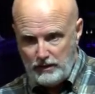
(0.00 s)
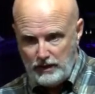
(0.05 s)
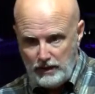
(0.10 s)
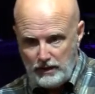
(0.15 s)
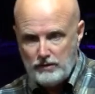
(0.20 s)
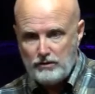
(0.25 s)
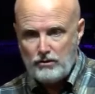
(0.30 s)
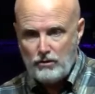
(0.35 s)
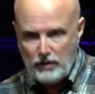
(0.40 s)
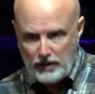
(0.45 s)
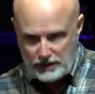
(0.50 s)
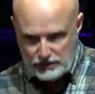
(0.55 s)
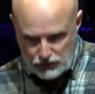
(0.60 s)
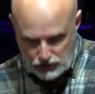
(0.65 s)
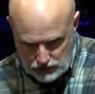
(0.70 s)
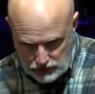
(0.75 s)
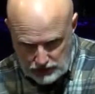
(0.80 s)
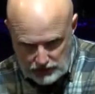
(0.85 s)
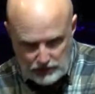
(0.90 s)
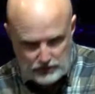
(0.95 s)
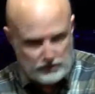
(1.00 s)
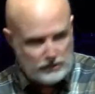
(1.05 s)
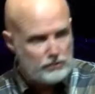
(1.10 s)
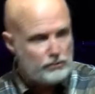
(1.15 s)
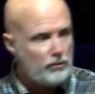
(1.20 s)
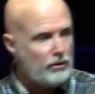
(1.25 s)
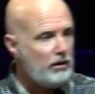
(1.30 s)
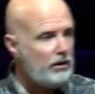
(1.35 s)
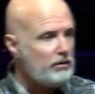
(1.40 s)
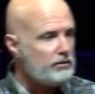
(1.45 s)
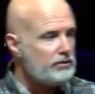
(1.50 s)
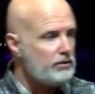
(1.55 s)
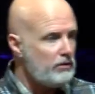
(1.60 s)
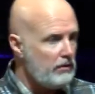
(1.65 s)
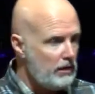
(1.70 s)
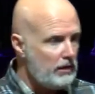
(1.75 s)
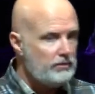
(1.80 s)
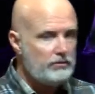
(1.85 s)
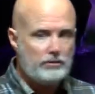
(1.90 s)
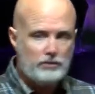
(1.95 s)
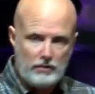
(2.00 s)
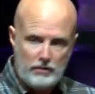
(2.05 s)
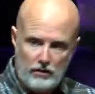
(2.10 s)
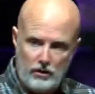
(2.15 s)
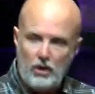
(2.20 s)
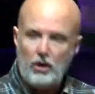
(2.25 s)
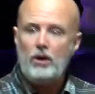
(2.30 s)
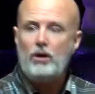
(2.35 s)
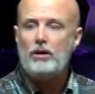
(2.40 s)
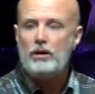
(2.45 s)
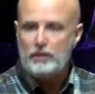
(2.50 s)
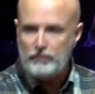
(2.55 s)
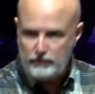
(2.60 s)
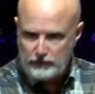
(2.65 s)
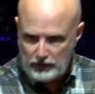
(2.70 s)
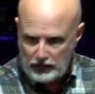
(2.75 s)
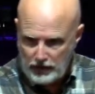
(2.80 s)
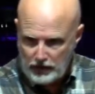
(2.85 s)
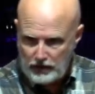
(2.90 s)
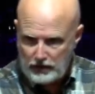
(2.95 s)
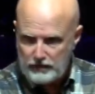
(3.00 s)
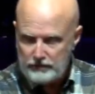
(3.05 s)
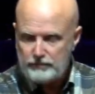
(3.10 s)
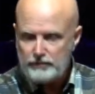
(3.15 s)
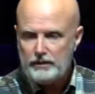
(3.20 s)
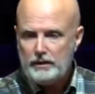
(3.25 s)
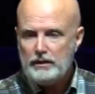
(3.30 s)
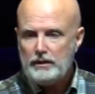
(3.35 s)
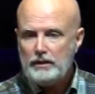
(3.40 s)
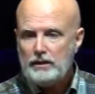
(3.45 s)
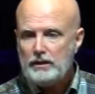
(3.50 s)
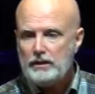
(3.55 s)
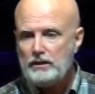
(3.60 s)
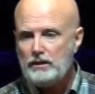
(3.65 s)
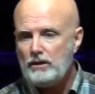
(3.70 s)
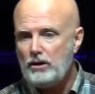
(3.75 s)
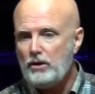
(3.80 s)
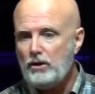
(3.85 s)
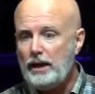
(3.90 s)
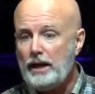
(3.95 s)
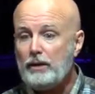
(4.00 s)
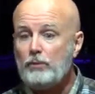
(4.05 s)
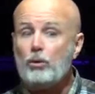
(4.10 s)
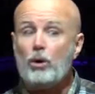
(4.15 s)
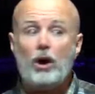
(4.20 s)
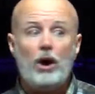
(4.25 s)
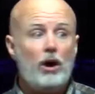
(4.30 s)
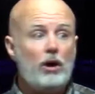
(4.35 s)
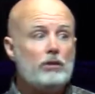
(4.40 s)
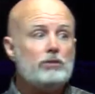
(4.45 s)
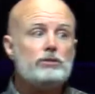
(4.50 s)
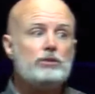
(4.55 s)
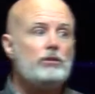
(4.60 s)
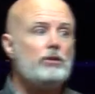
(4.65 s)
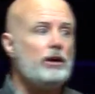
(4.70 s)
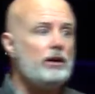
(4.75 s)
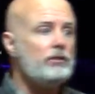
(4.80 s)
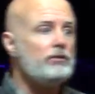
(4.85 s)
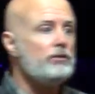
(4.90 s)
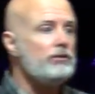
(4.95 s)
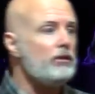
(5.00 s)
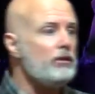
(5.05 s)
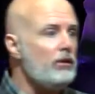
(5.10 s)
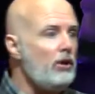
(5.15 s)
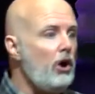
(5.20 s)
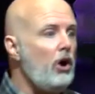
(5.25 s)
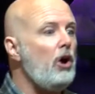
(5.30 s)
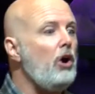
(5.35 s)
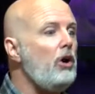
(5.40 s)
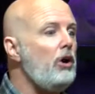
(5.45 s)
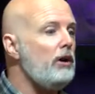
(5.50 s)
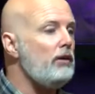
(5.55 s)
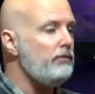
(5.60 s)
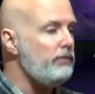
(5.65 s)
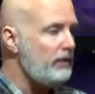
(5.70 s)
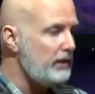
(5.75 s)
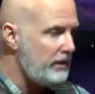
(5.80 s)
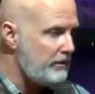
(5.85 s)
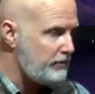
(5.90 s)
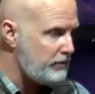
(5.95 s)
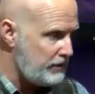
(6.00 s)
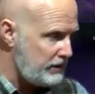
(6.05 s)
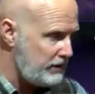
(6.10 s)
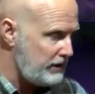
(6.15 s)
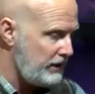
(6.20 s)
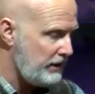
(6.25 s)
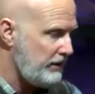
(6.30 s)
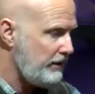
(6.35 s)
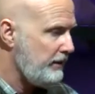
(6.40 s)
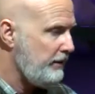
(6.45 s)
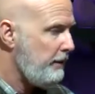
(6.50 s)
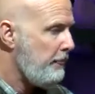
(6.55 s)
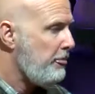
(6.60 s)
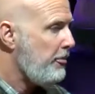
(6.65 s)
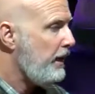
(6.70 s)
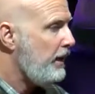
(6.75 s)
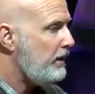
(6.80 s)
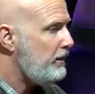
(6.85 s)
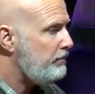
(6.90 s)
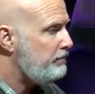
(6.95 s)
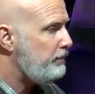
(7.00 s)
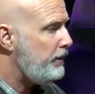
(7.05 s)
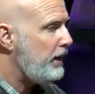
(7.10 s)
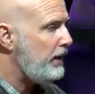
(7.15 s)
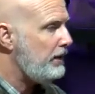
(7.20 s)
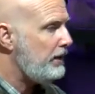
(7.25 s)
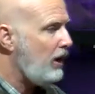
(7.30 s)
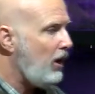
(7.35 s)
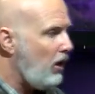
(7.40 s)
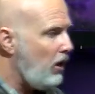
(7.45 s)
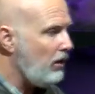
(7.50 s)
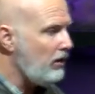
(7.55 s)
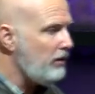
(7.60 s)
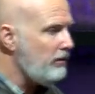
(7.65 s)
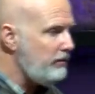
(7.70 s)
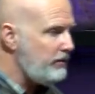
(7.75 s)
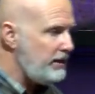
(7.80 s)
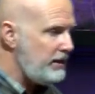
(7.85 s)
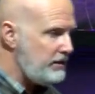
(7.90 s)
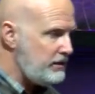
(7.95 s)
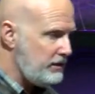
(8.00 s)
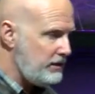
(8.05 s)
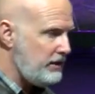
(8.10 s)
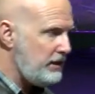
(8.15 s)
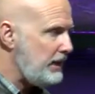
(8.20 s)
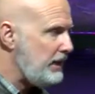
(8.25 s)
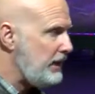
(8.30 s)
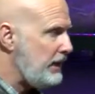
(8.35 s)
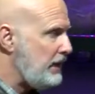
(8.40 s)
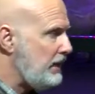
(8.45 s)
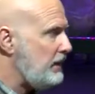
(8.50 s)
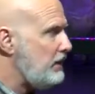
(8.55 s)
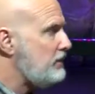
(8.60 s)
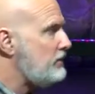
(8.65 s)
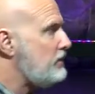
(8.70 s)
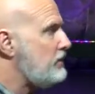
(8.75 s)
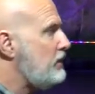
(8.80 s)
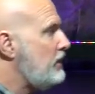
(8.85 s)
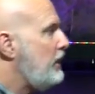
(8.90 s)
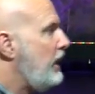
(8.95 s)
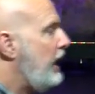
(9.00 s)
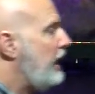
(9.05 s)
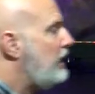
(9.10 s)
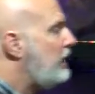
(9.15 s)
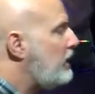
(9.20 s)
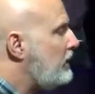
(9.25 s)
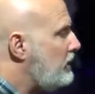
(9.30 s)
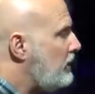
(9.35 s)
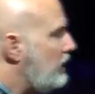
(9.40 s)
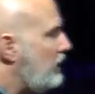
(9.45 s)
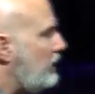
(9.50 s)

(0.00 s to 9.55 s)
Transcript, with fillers: In Christ Jesus, we're also under the law of love, you know, and we're also under the law of liberty. But all of these things and an